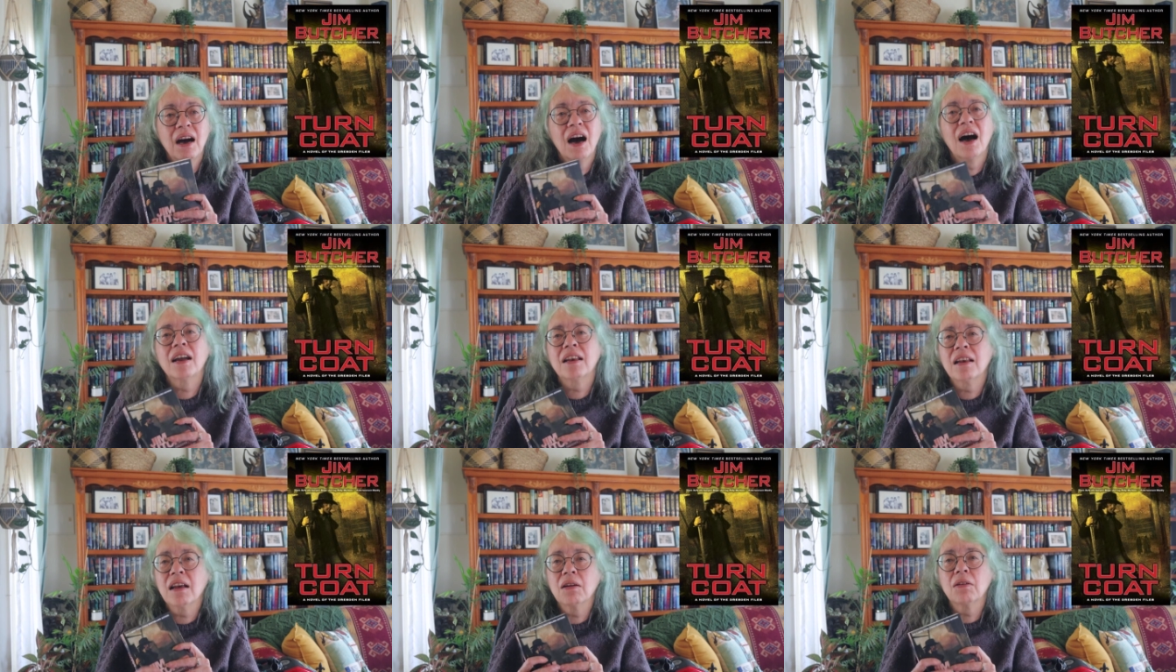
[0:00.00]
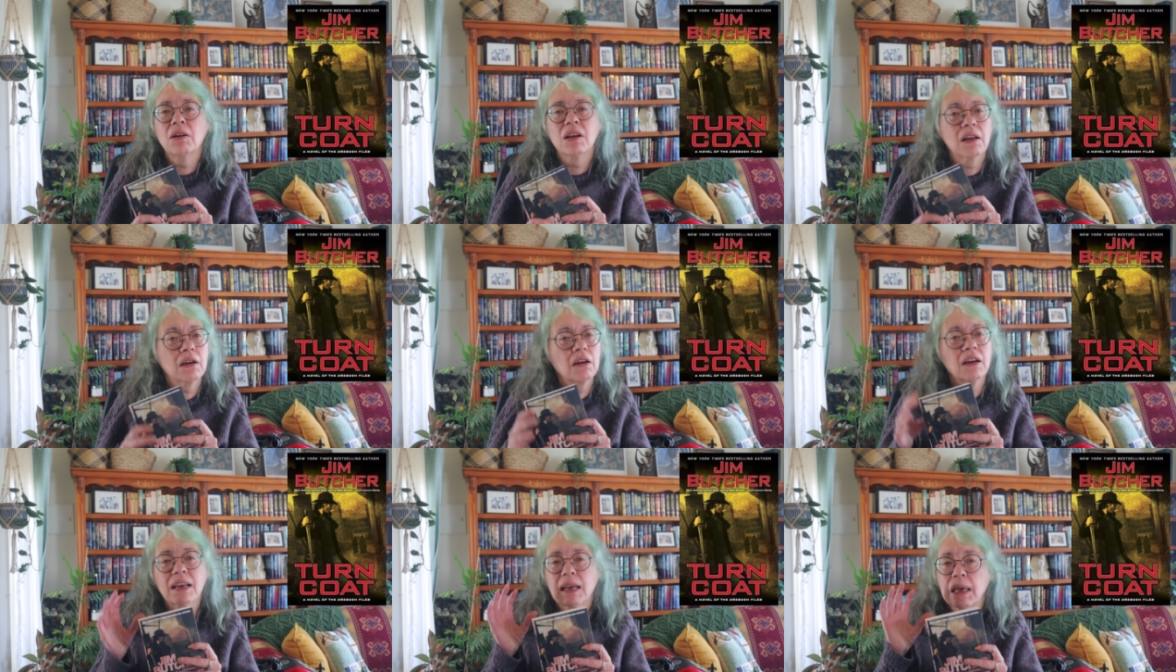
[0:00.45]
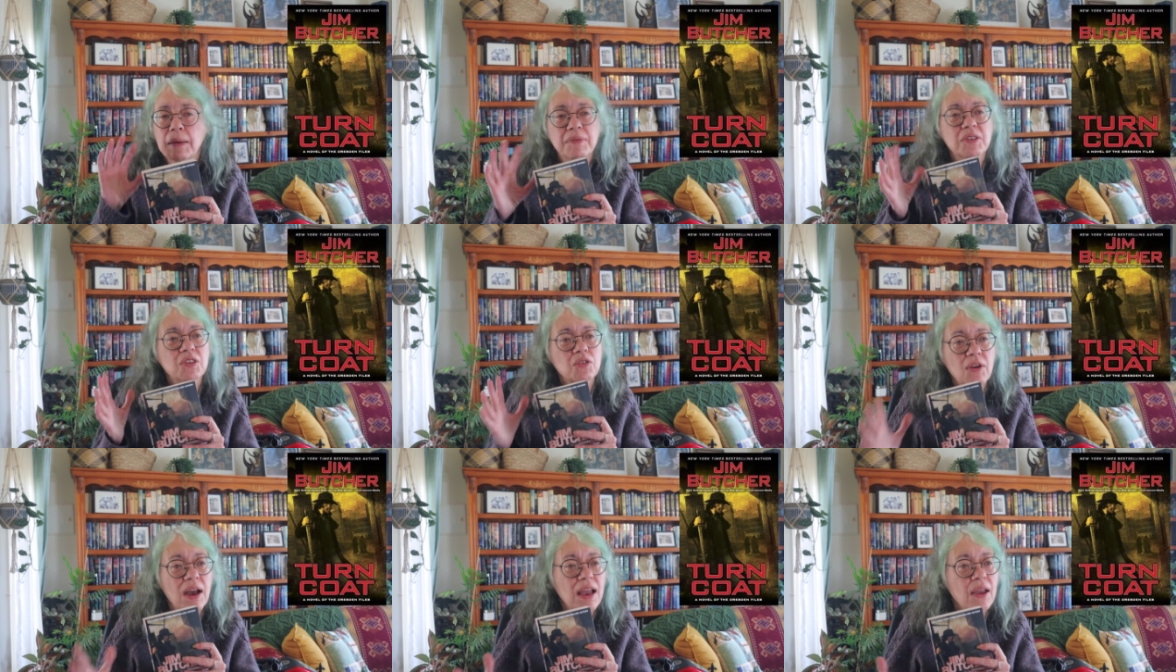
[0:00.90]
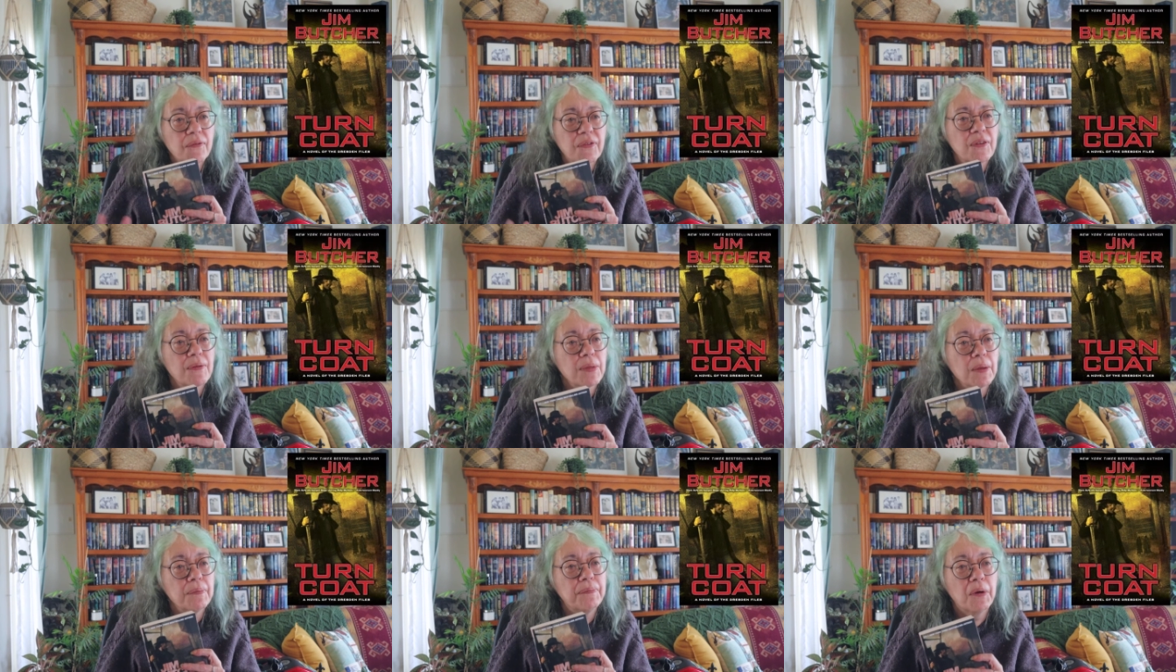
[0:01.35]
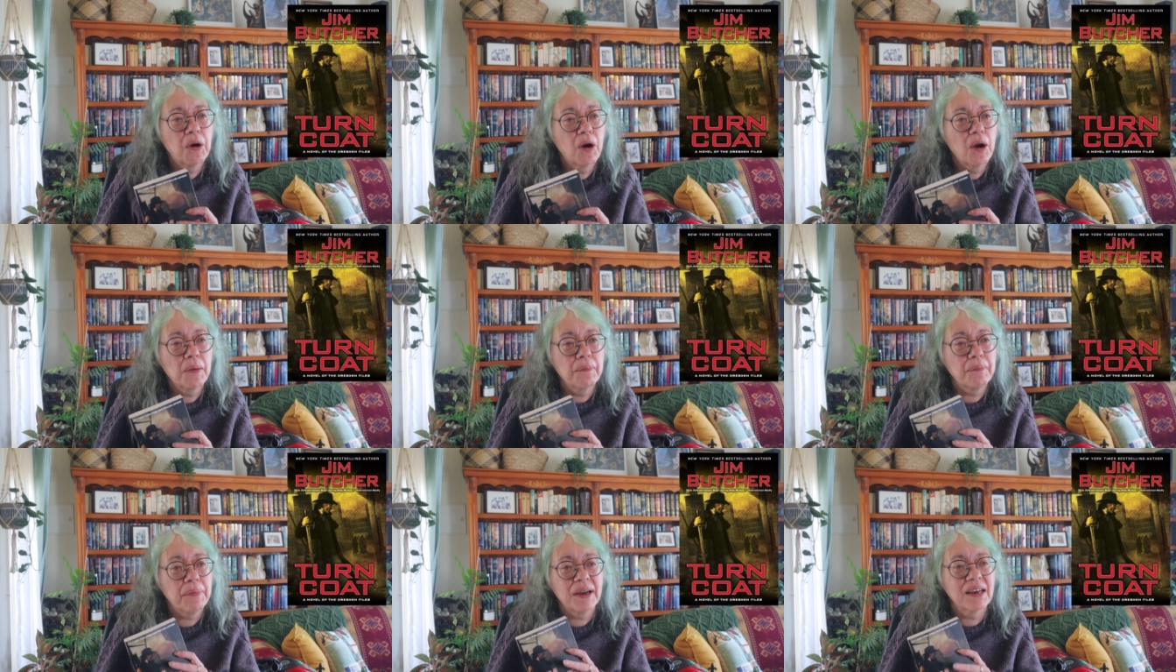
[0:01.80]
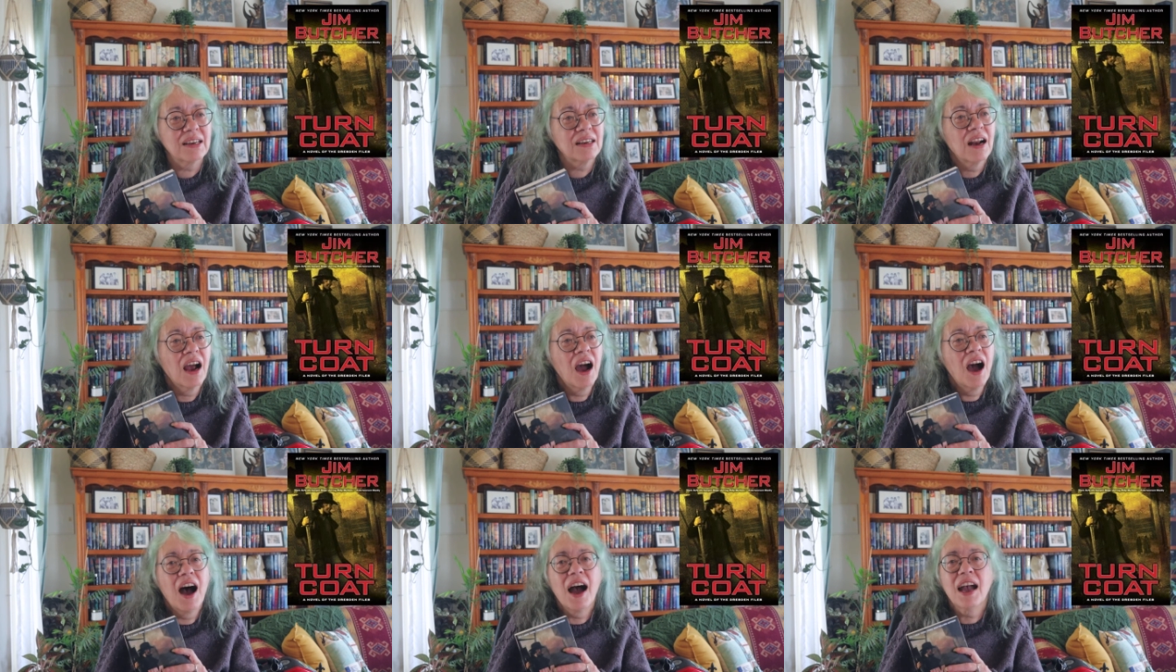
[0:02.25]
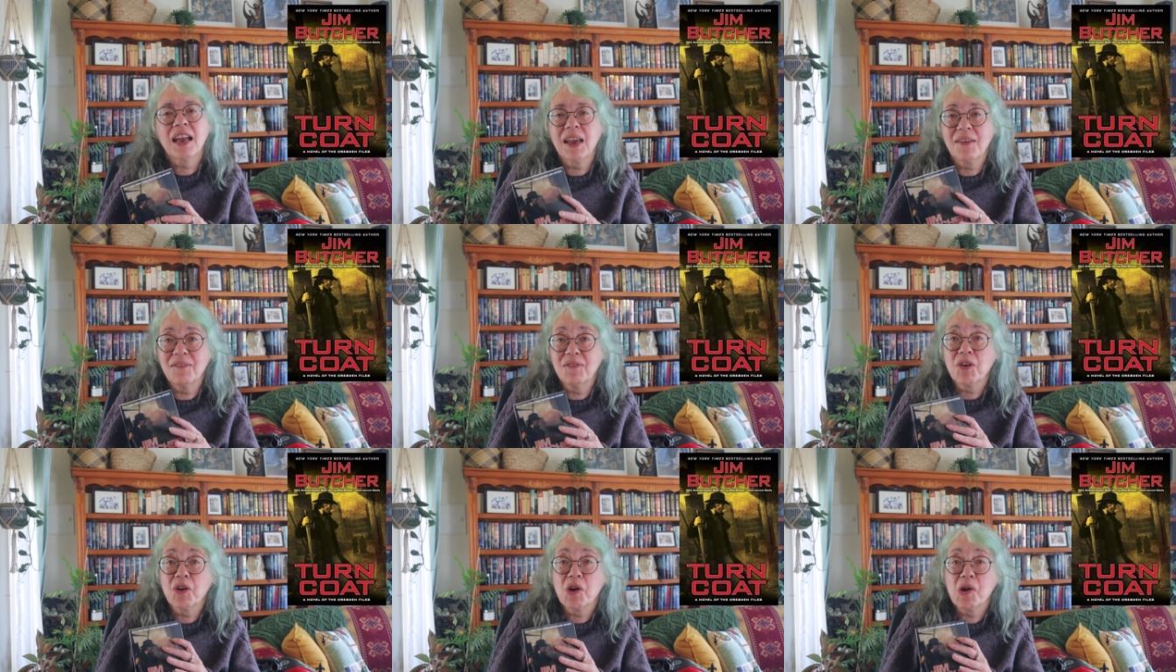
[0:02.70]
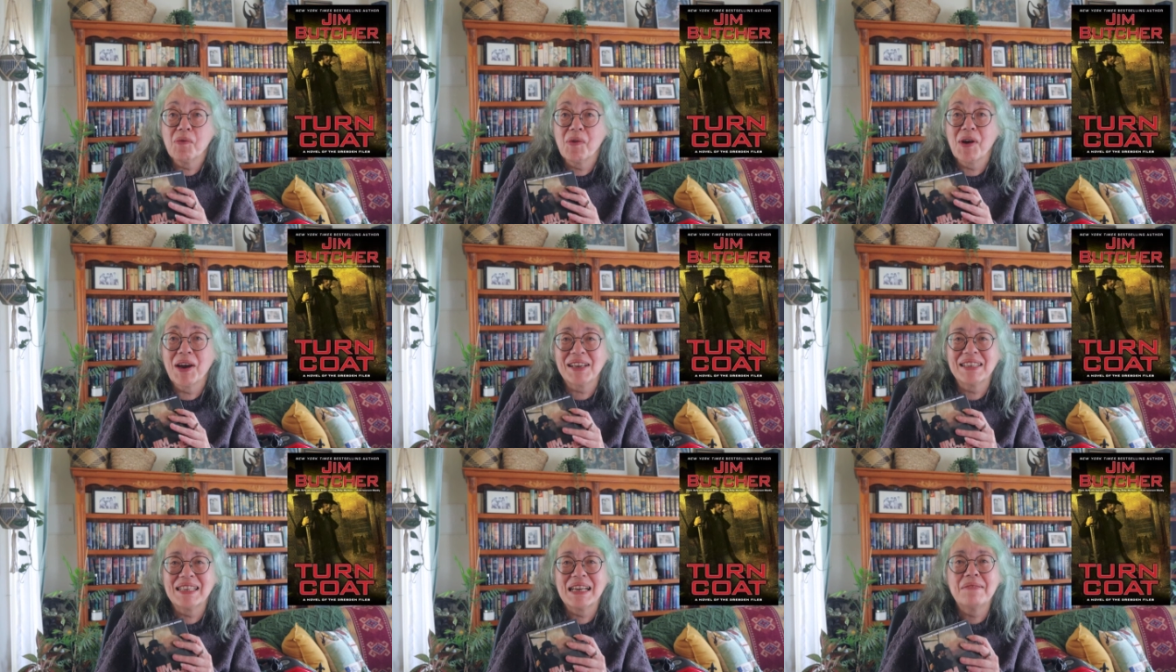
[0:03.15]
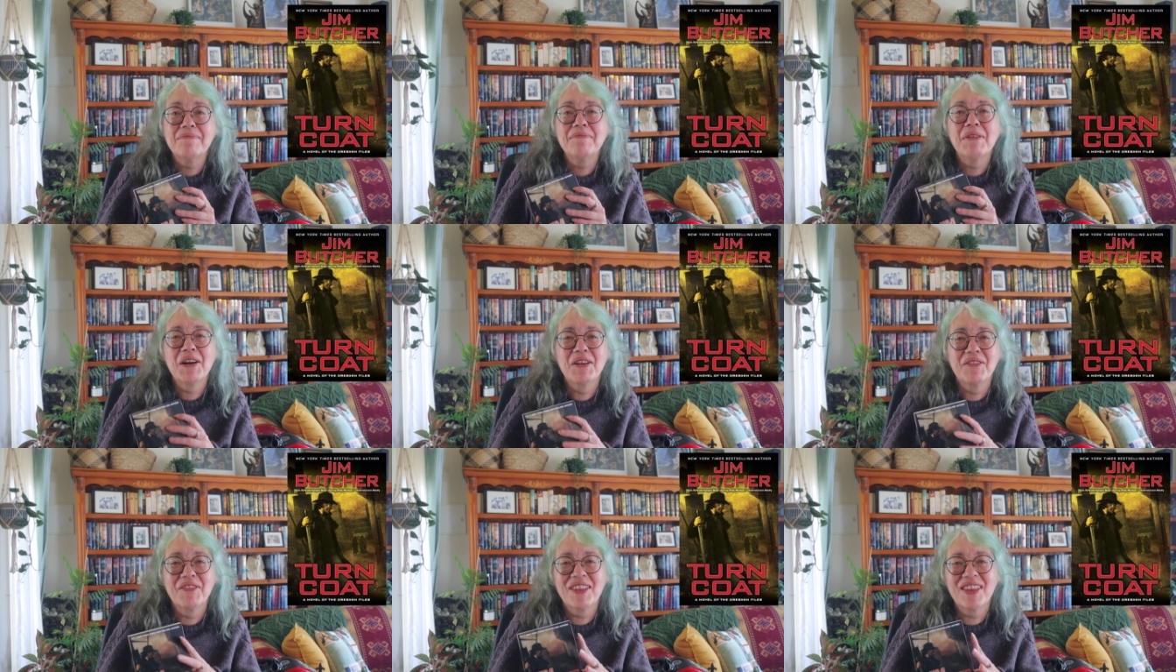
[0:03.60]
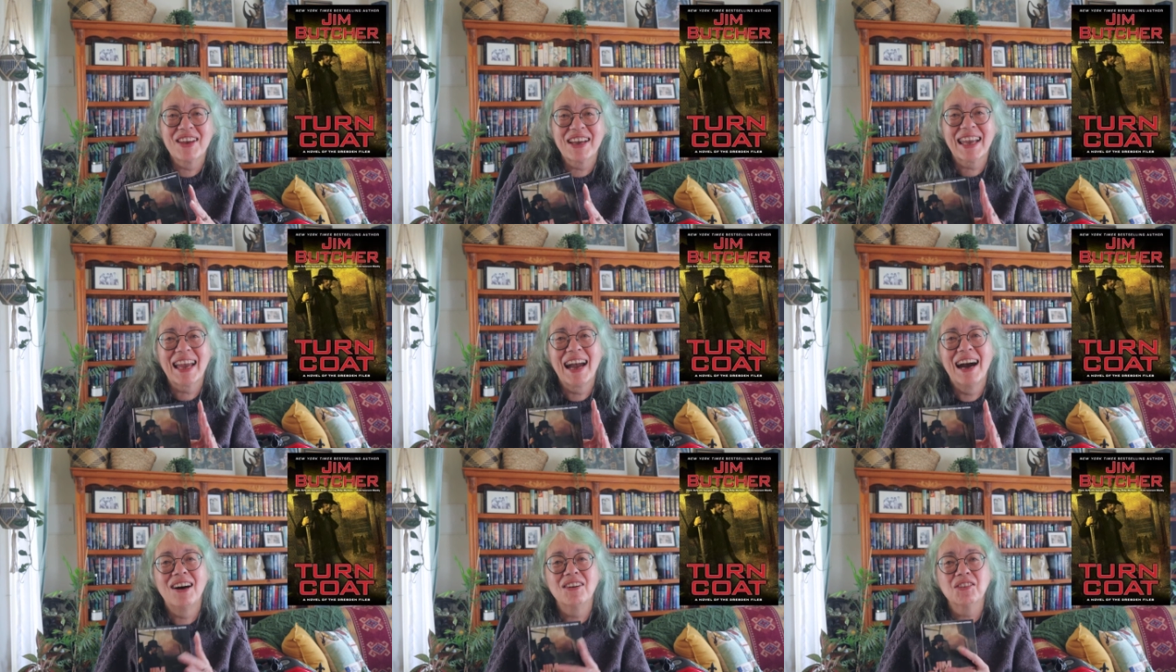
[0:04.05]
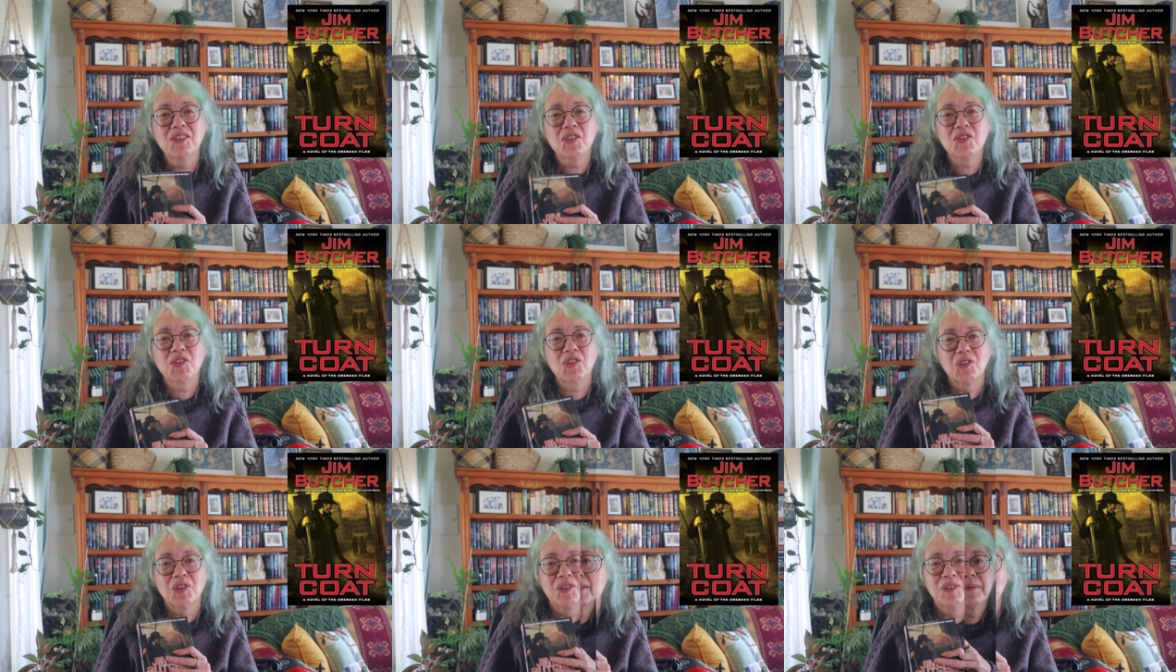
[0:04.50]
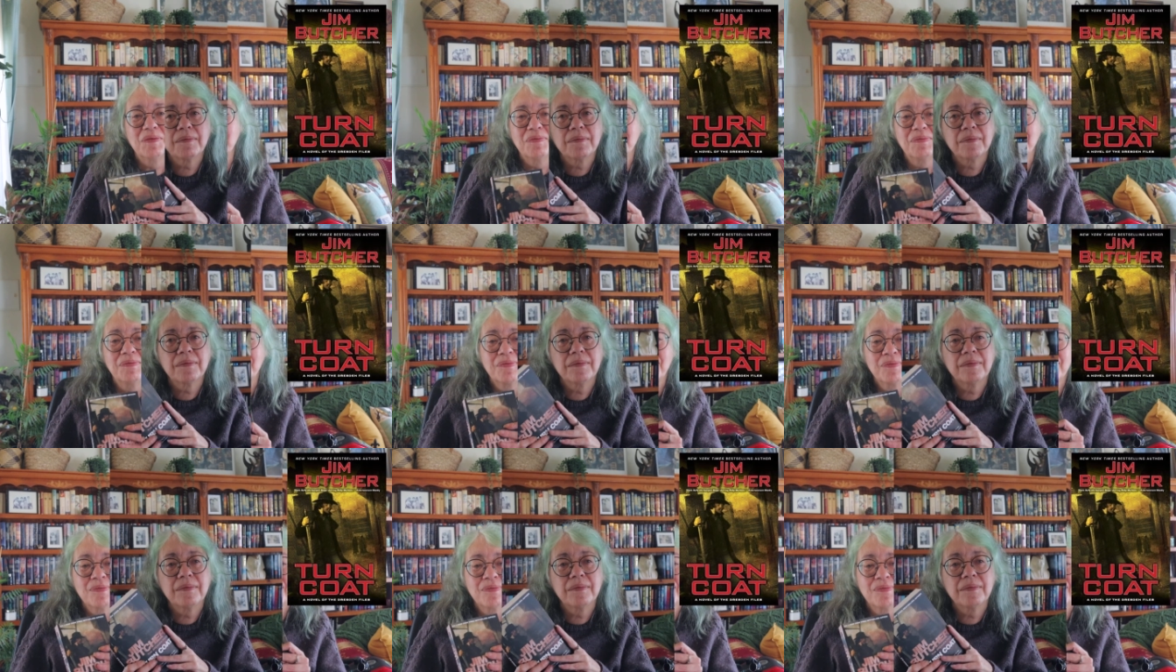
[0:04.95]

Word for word: I know, I know, I keep straying from the point, but I get very worked up over the council.